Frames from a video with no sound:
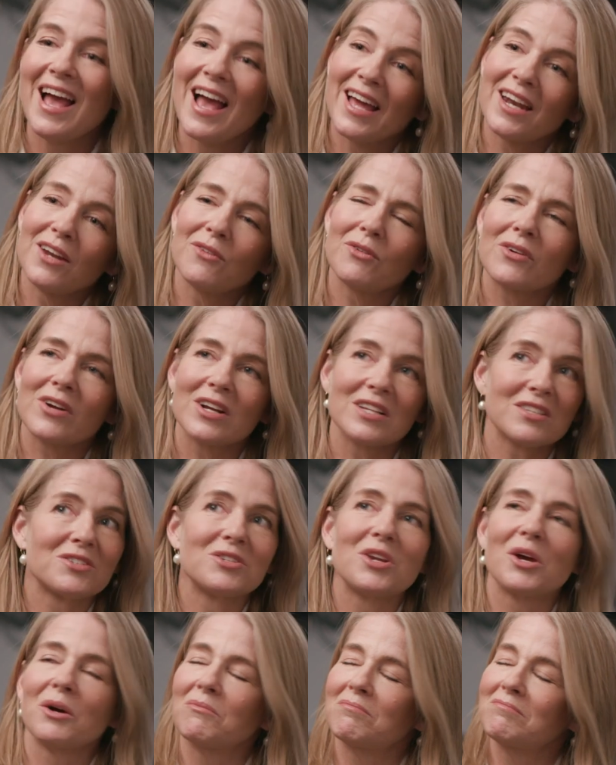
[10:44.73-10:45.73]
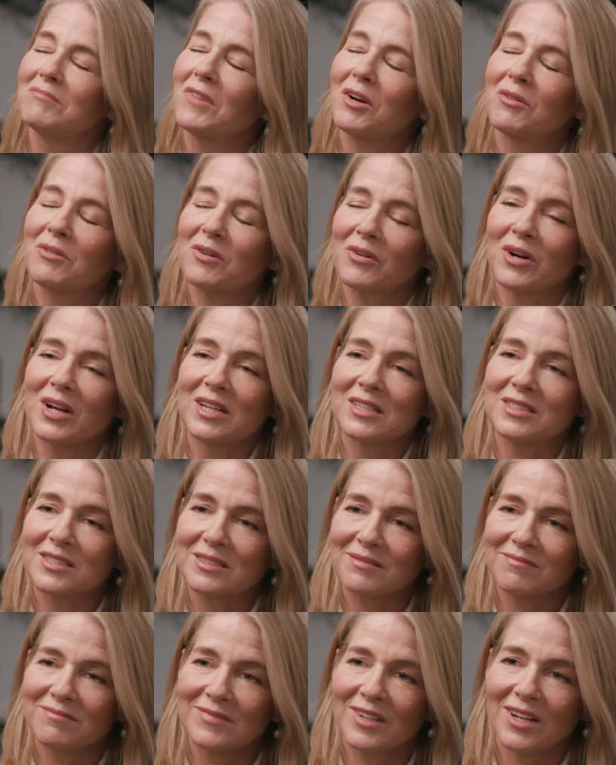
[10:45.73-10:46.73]
Any regrets? No, no
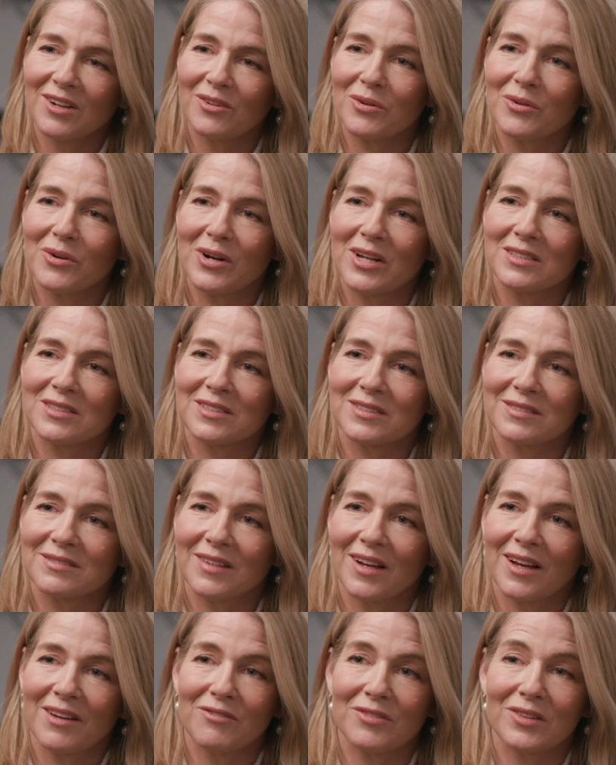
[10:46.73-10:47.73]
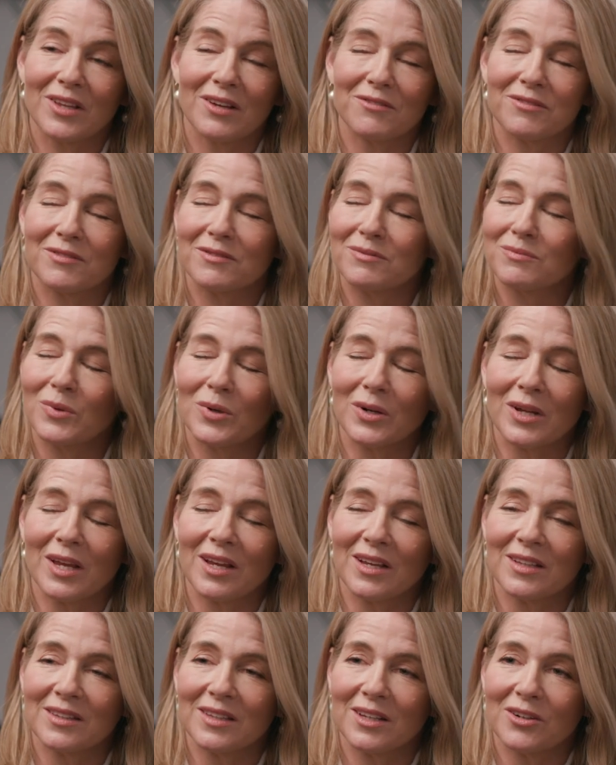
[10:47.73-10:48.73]
regrets. Yeah. No regrets. I've loved
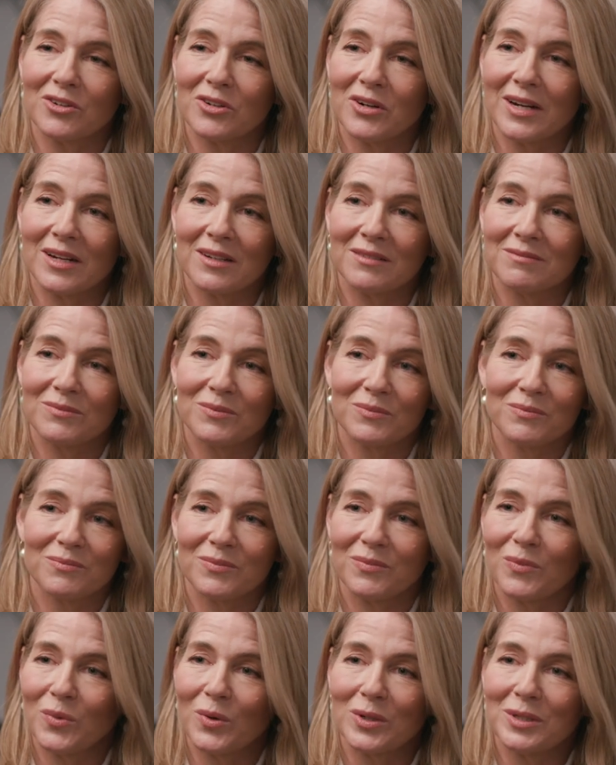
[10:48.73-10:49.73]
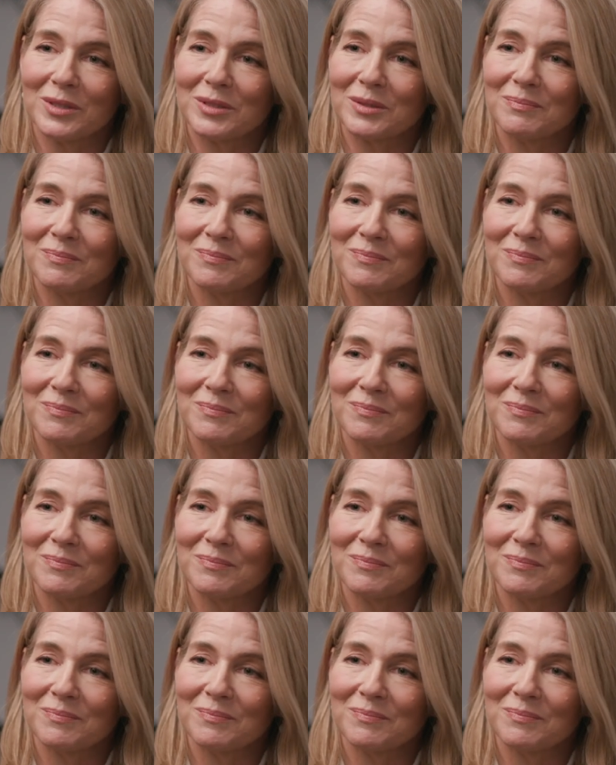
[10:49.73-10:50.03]
working in literary world.